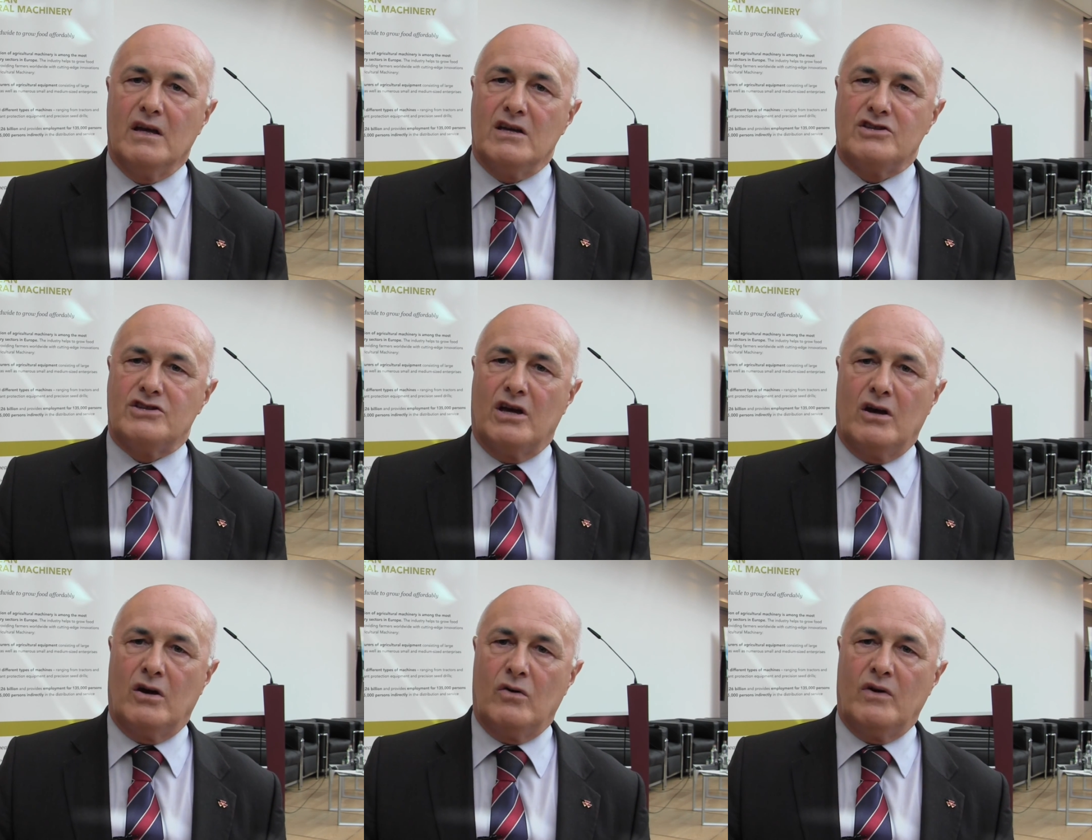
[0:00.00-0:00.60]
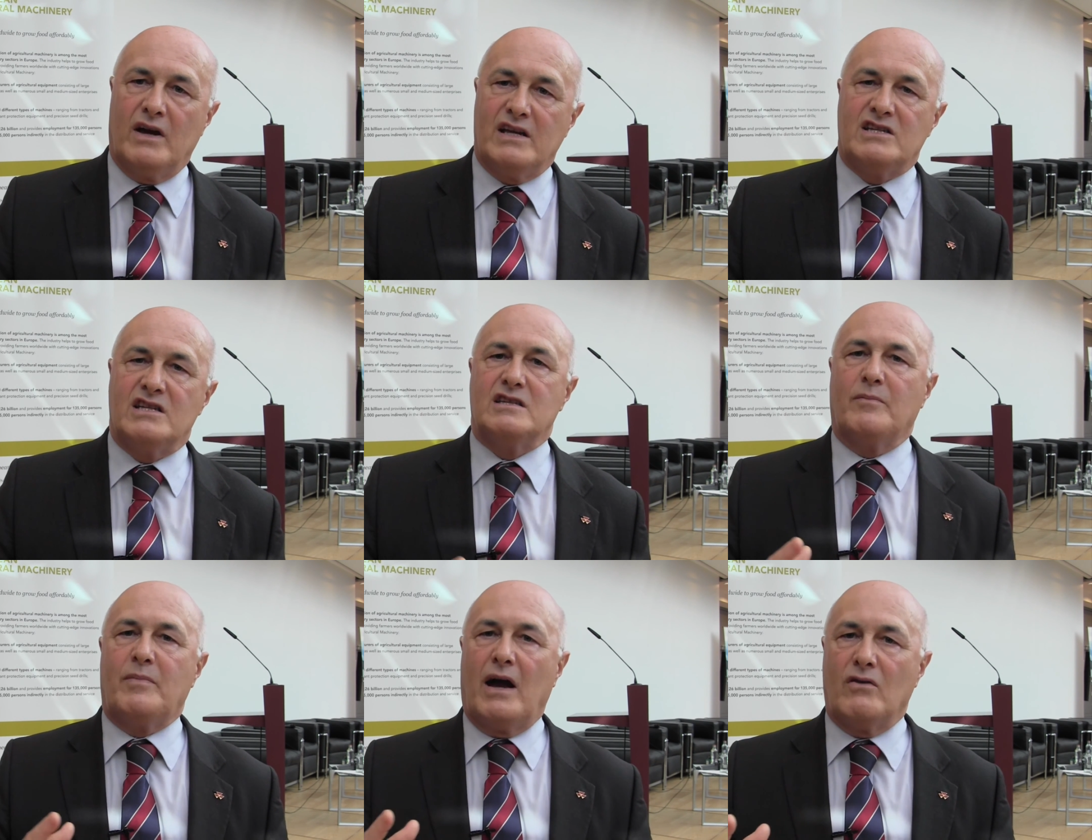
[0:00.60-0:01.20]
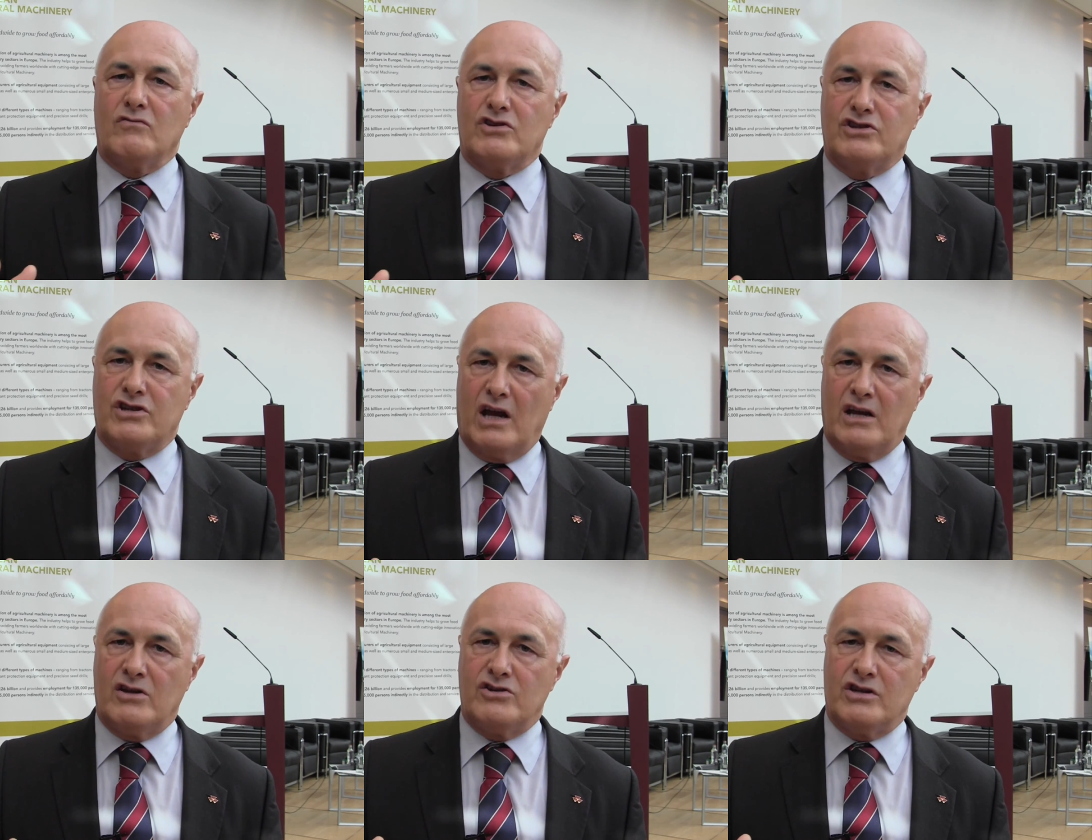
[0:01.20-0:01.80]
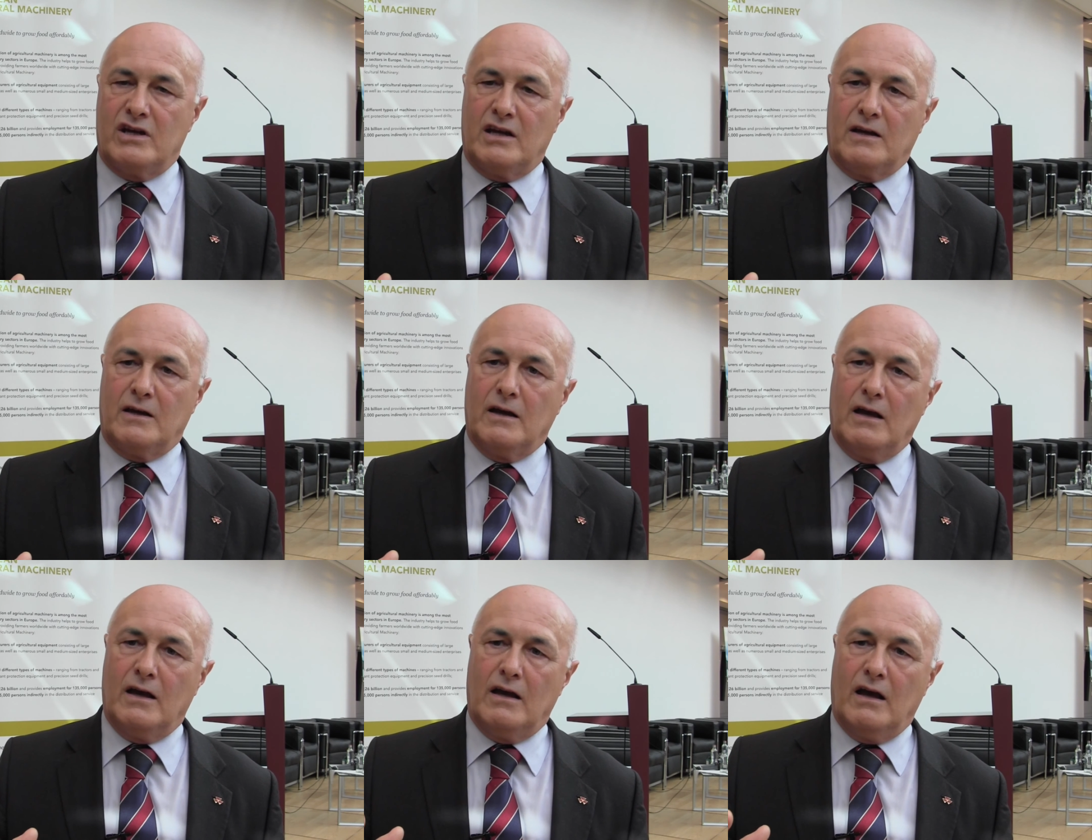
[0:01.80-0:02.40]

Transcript: So it is about changing